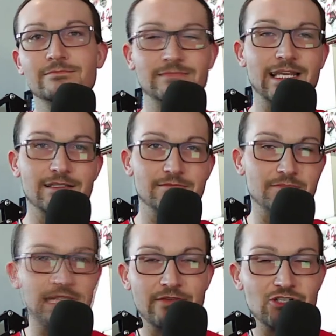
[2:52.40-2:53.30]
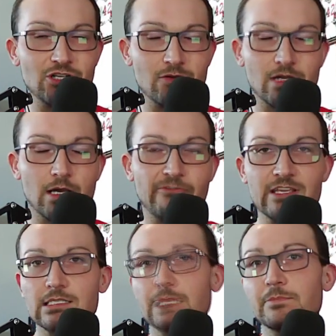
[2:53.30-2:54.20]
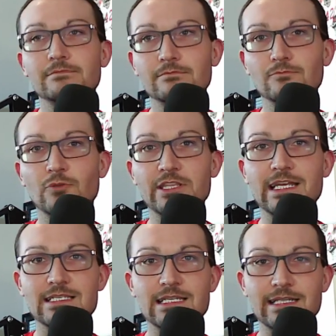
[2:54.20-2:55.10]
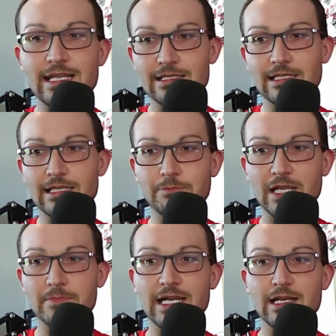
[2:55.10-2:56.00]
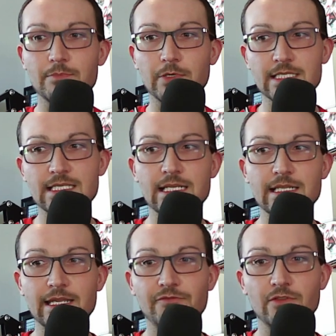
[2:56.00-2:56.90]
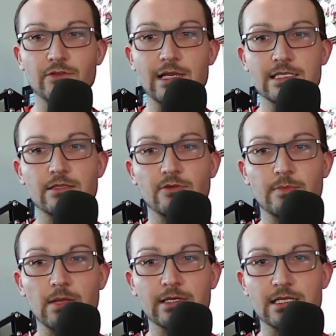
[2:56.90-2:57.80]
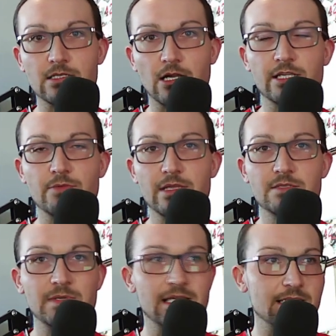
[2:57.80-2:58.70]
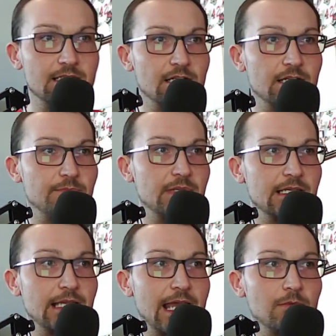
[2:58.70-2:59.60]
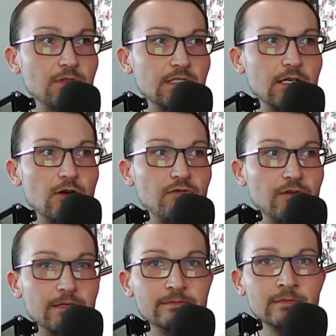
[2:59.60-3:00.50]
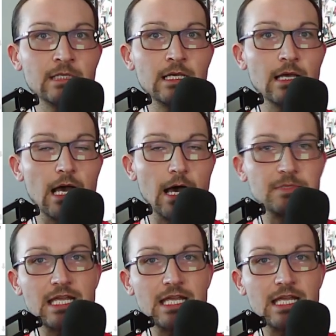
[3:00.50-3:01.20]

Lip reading: And David Schoen, obviously. But with that said, yeah, and then they pick back up on Sunday for the rest of the Republicans' arguments, because they're going to be able to go for up to